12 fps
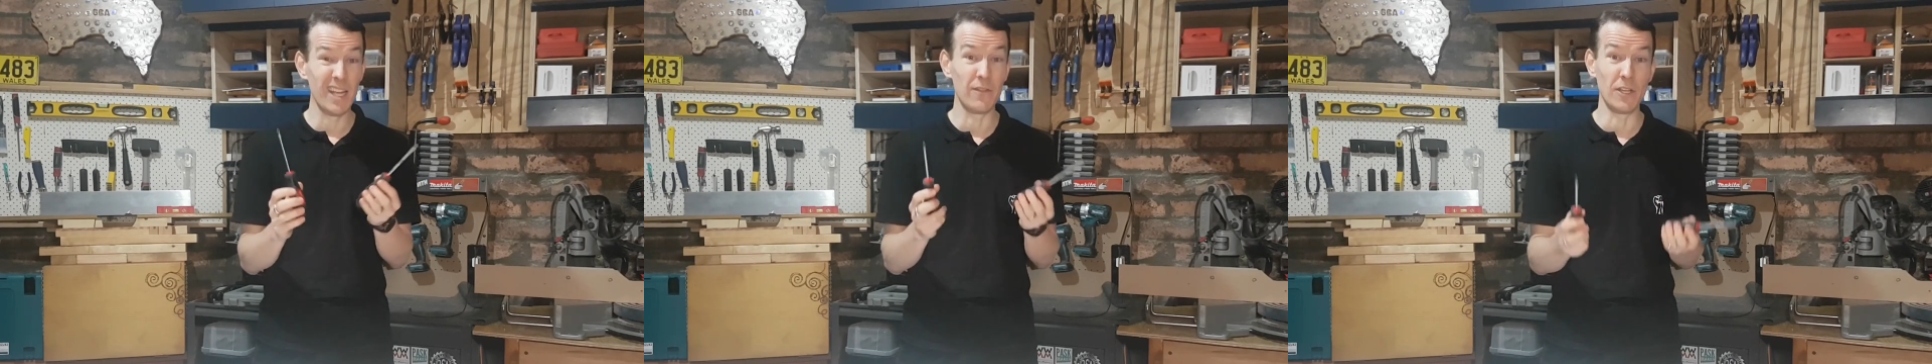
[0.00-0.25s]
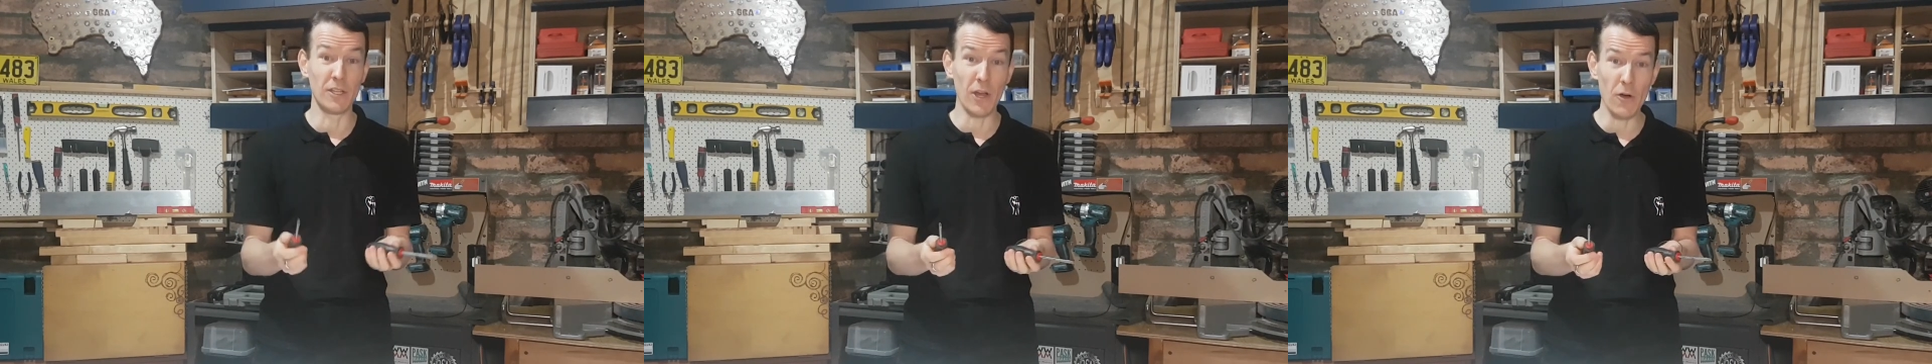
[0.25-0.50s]
If
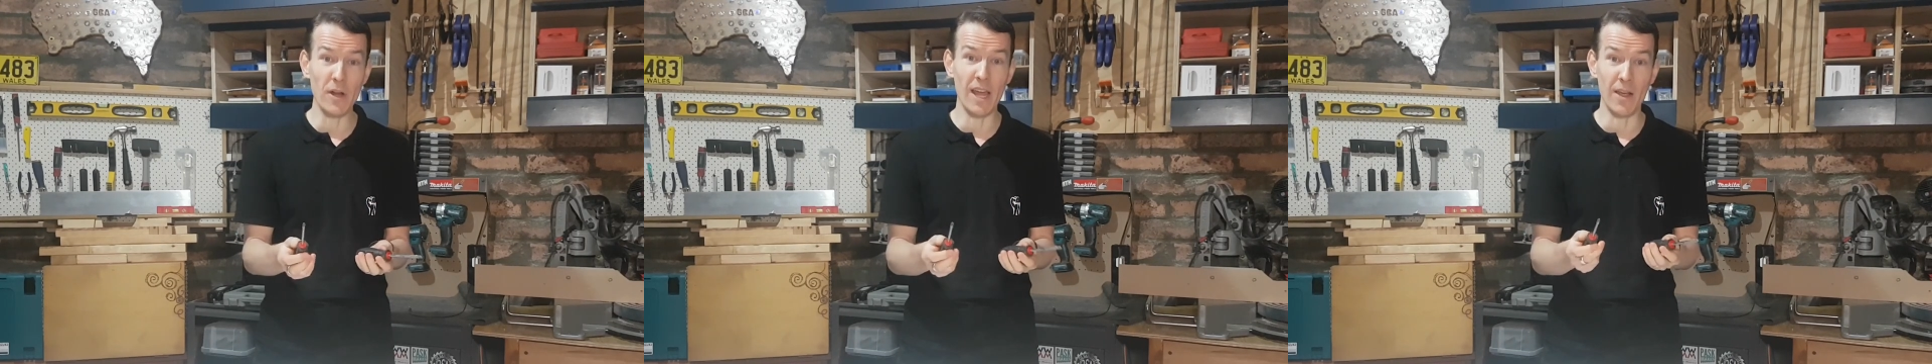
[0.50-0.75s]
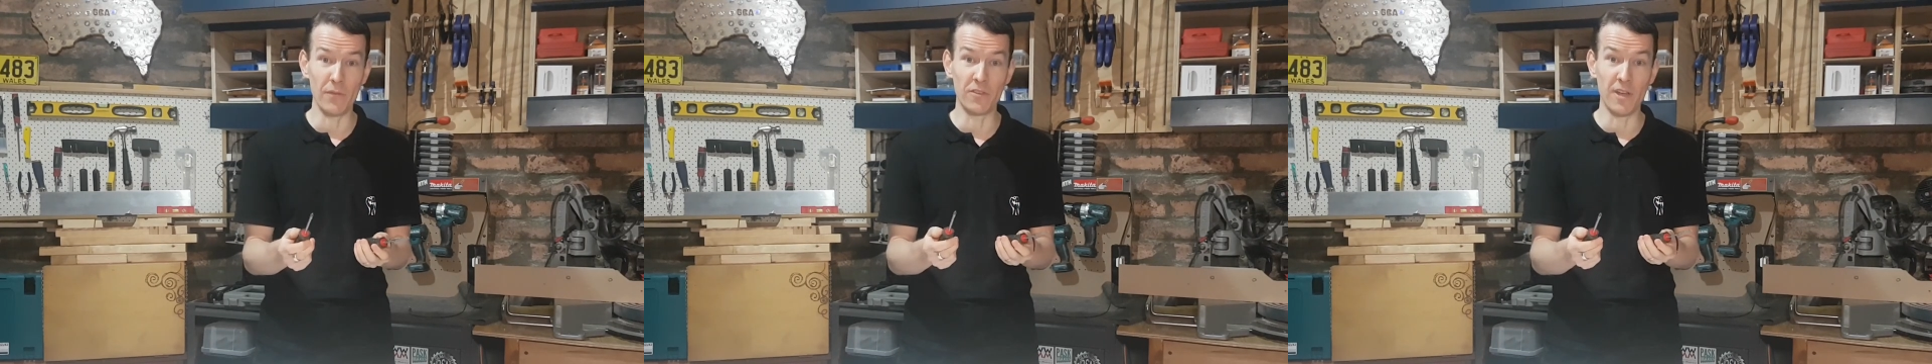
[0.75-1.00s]
you don't
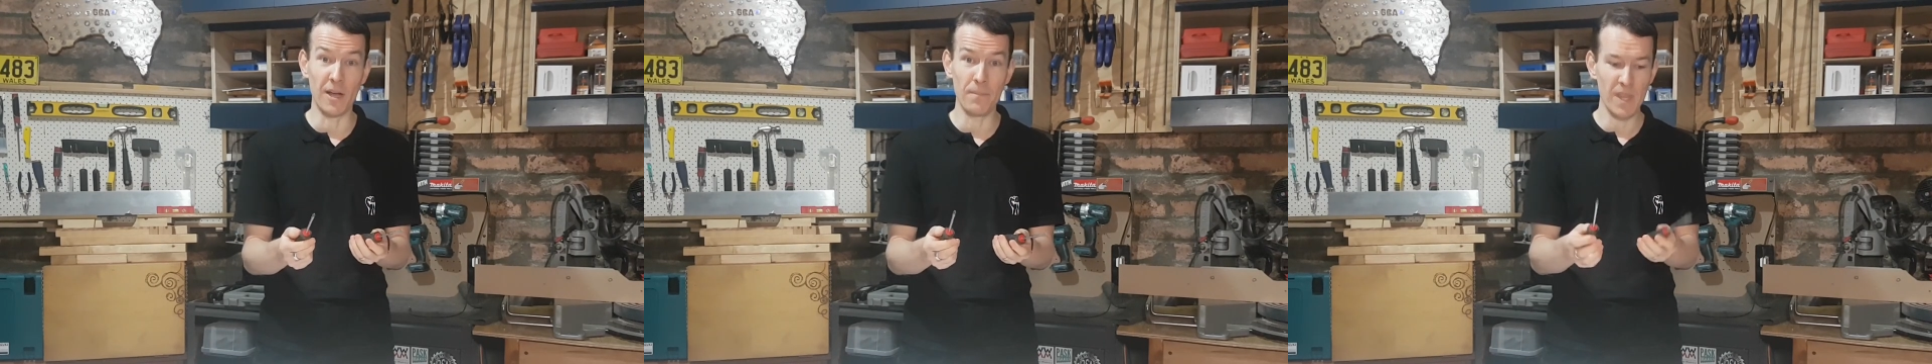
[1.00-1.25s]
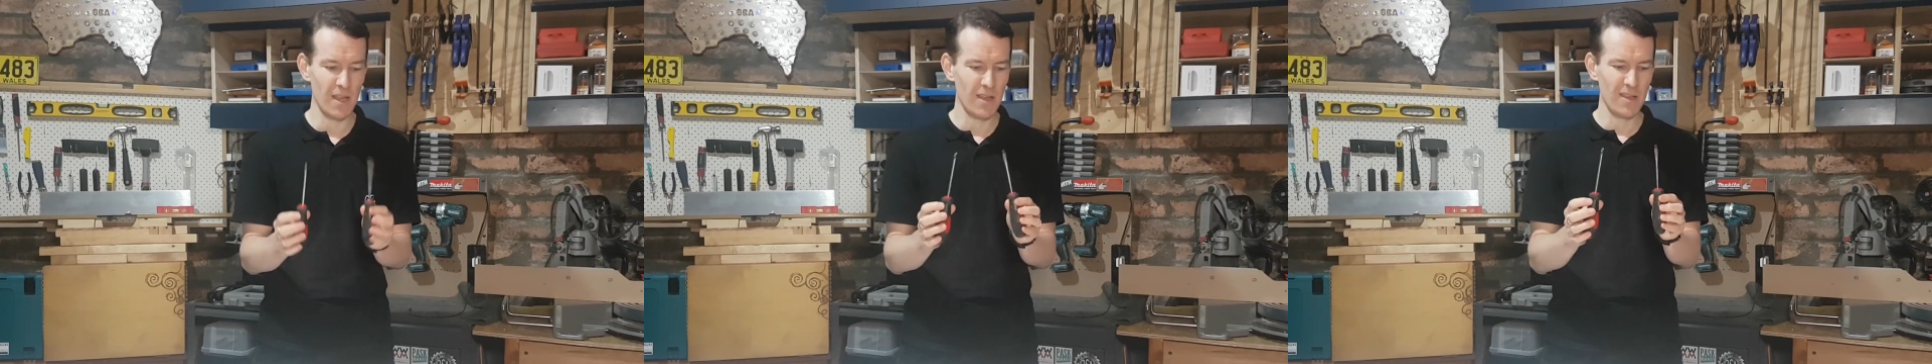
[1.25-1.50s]
have
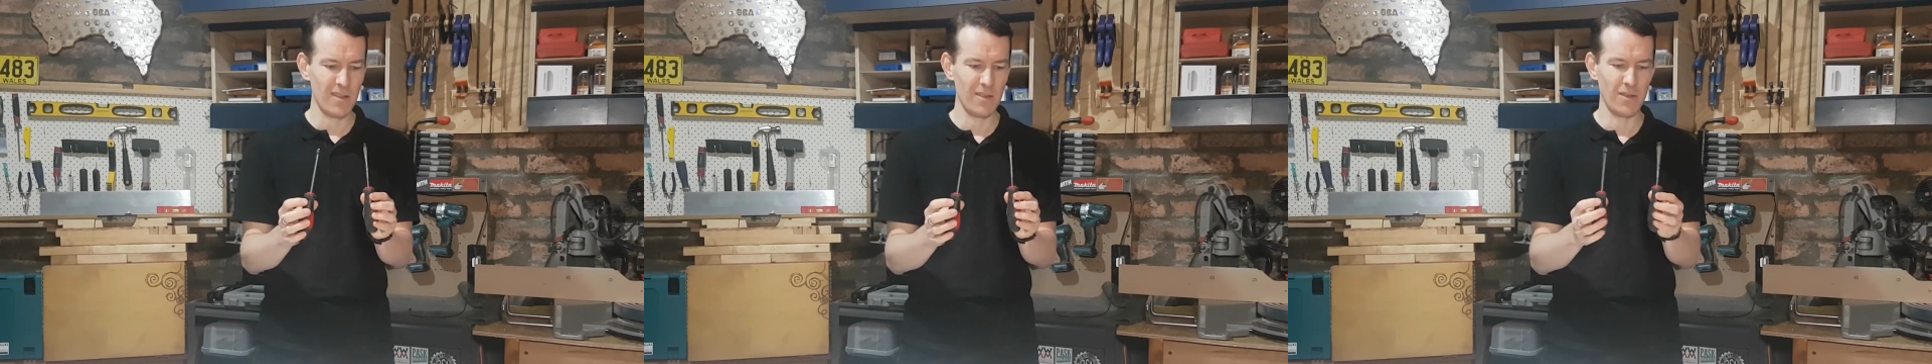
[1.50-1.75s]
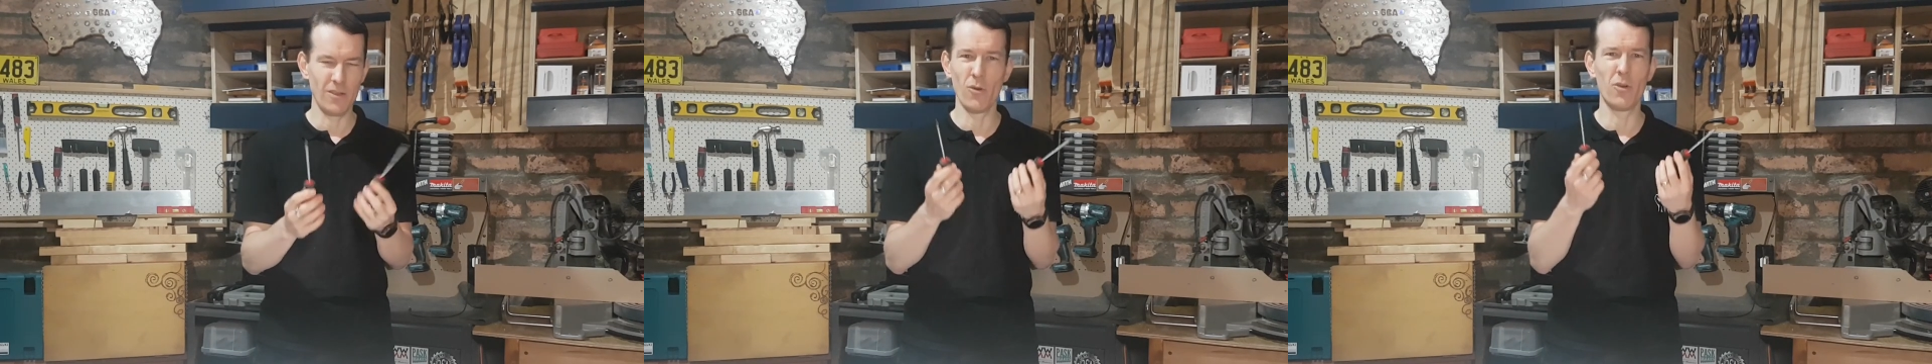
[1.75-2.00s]
some,
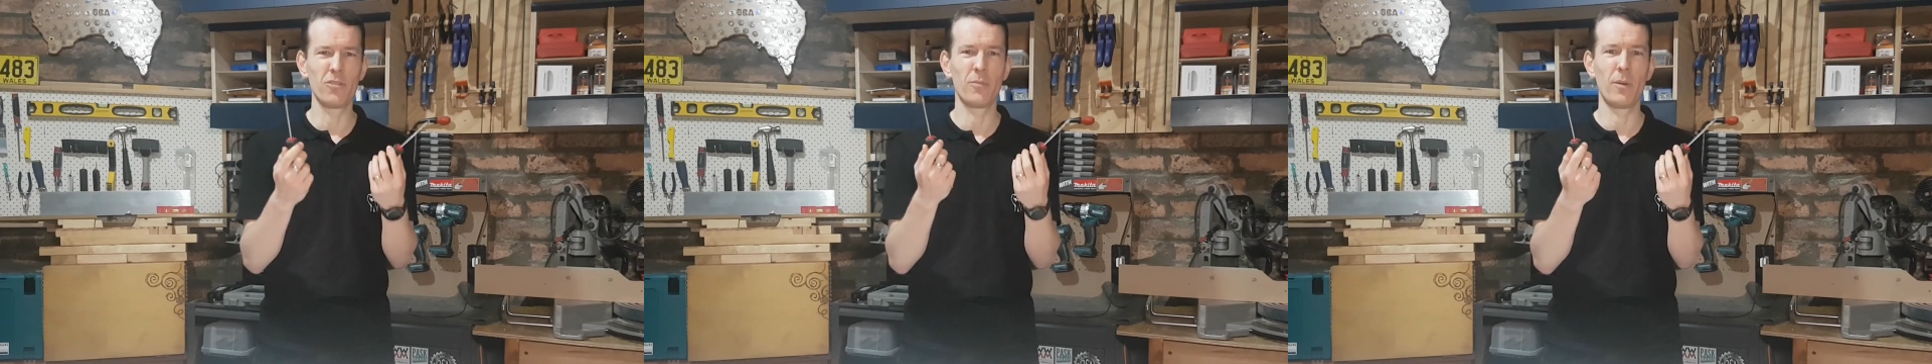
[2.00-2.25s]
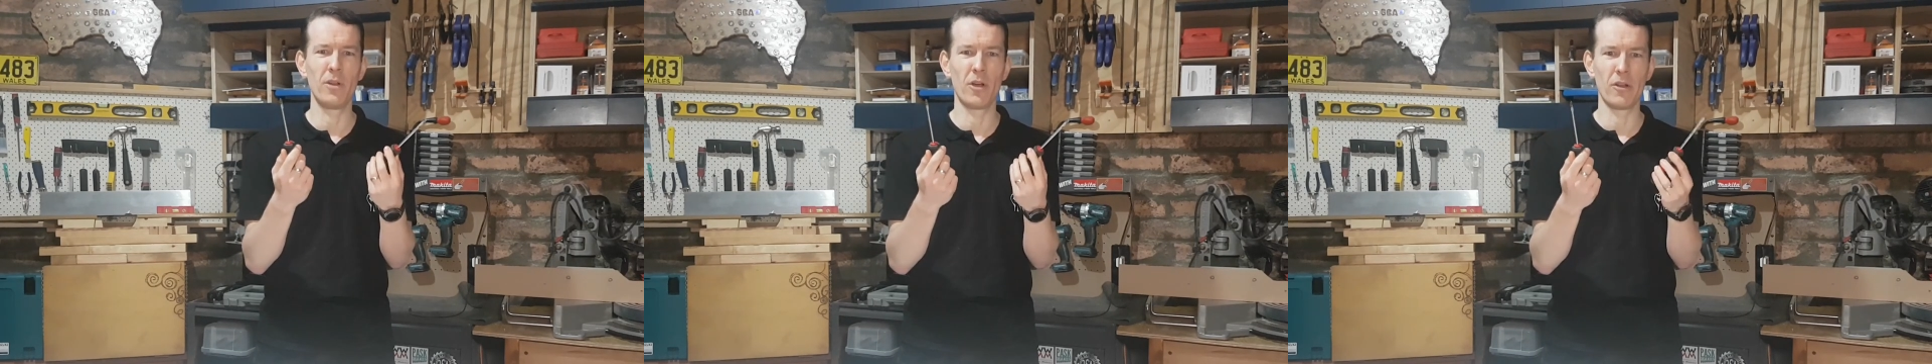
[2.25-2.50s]
you're also
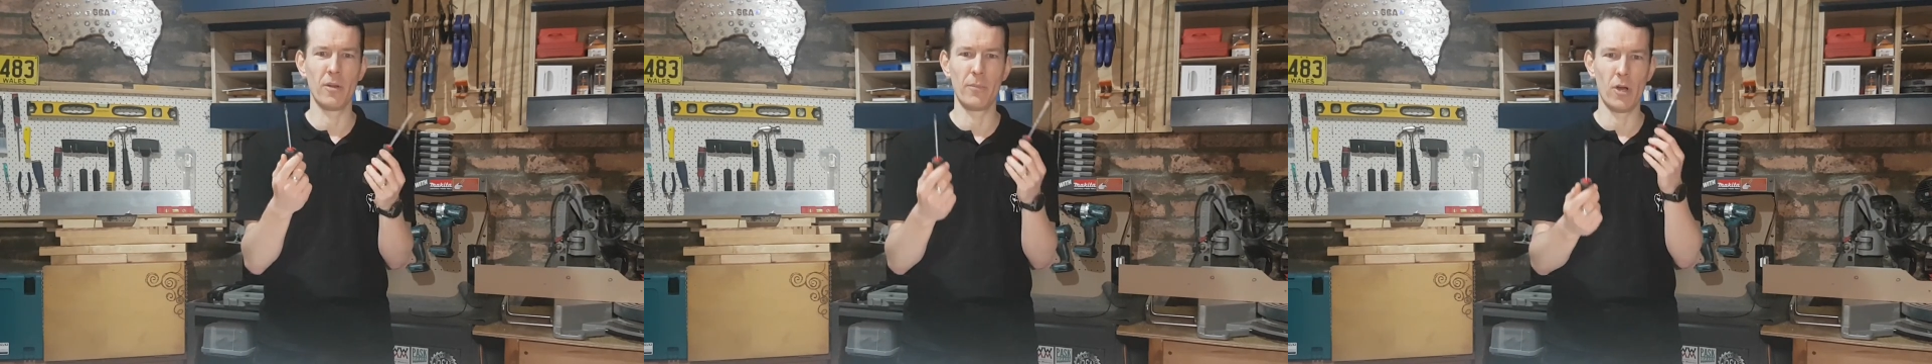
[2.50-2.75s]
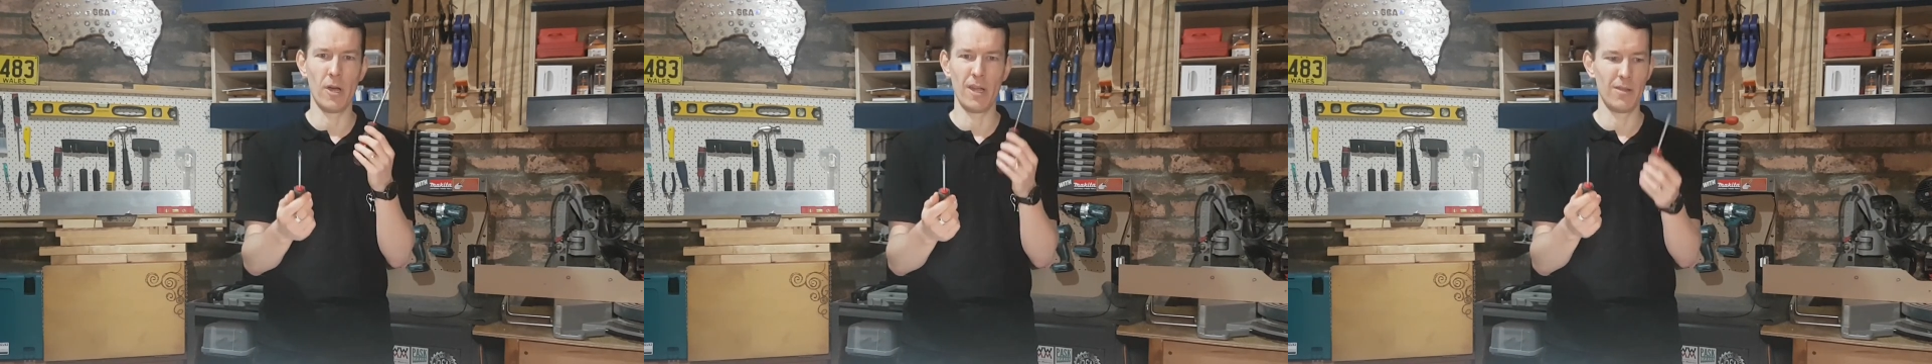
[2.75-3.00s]
probably not gonna
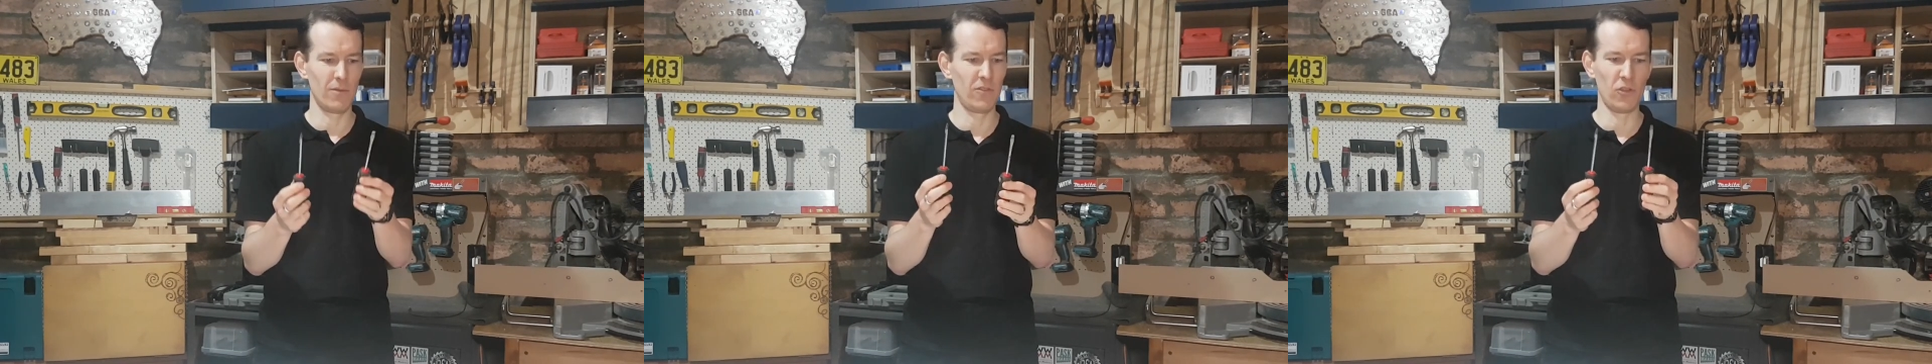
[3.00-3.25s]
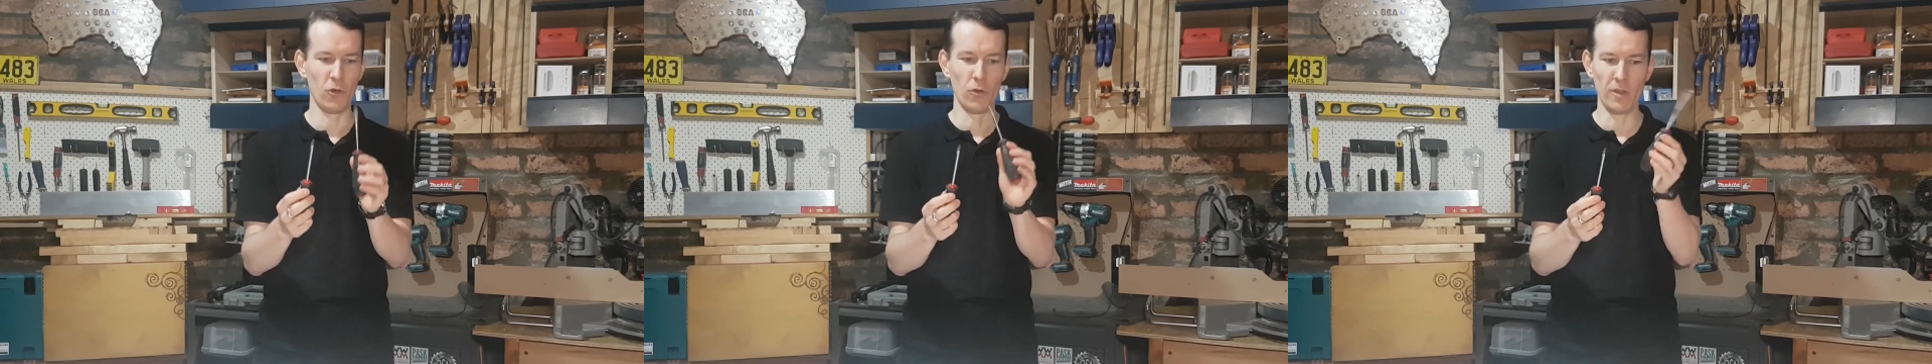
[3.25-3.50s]
buy
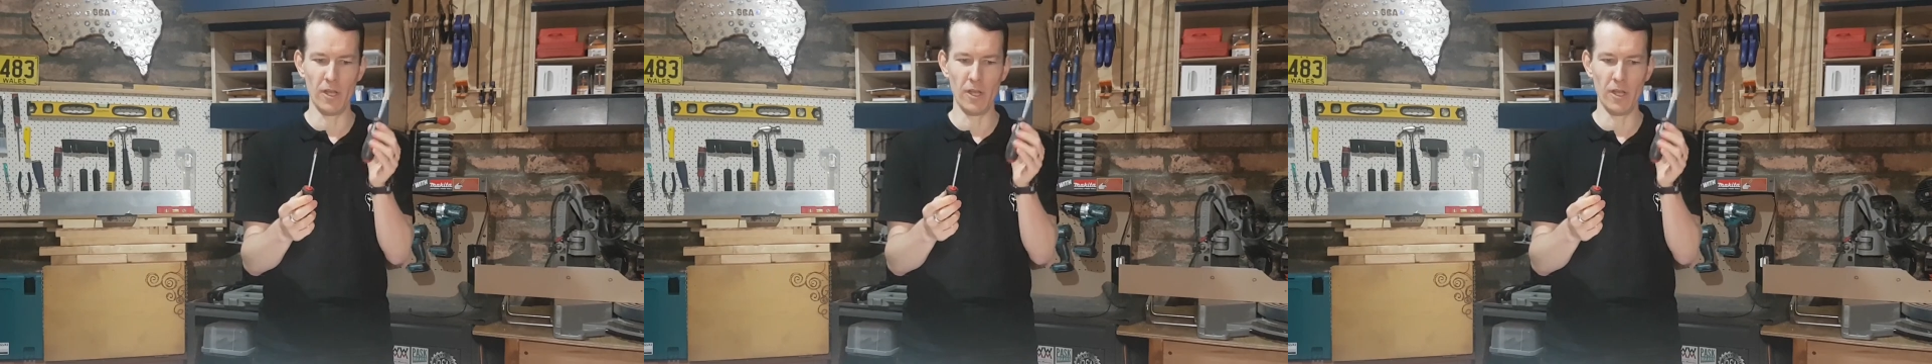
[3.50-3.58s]
two,